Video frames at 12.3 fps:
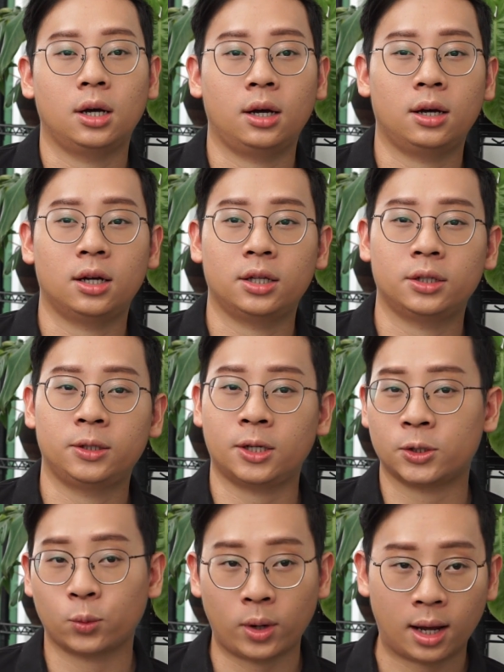
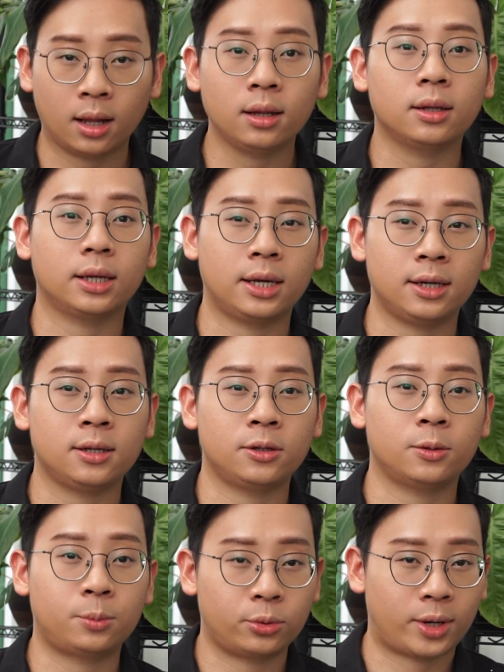does well
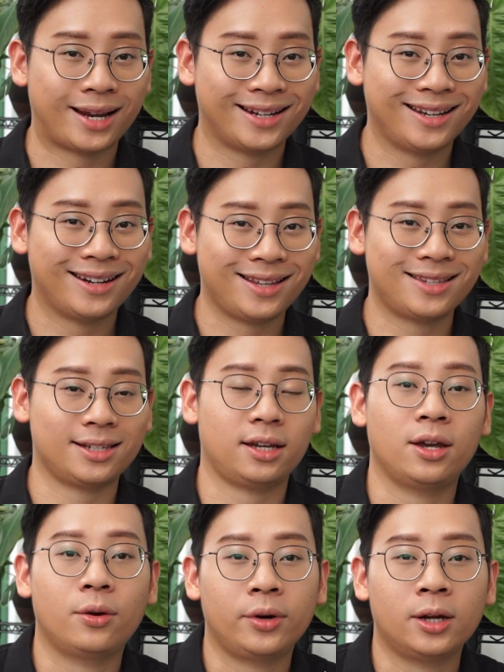in brightly lit
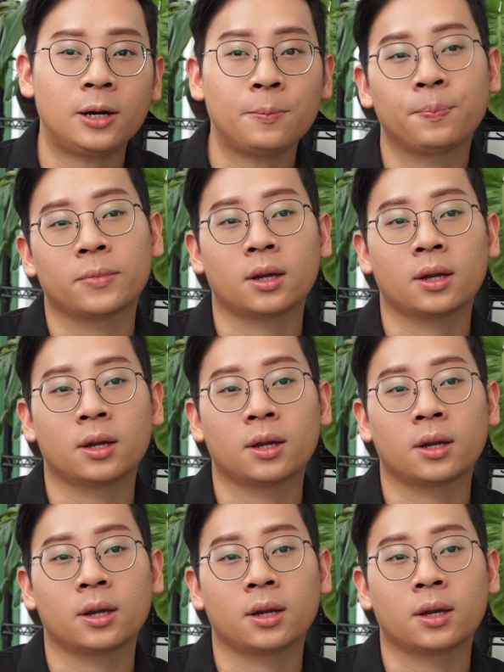area.